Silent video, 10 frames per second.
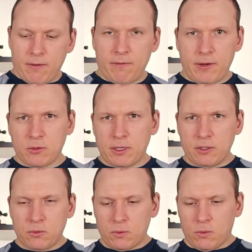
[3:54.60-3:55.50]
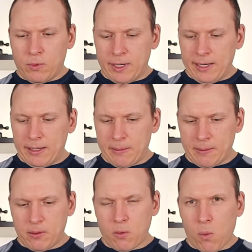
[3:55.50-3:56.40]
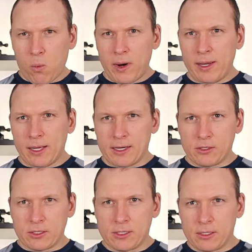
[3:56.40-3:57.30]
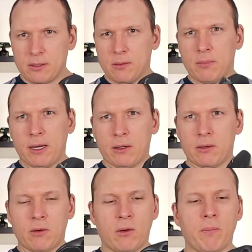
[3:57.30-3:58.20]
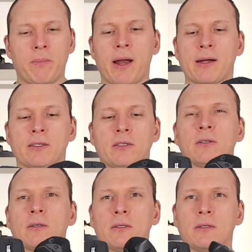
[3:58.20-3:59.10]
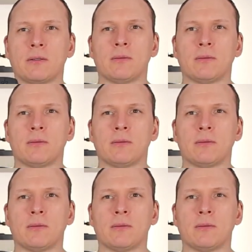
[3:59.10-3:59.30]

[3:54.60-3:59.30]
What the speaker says: This one is way larger by comparison.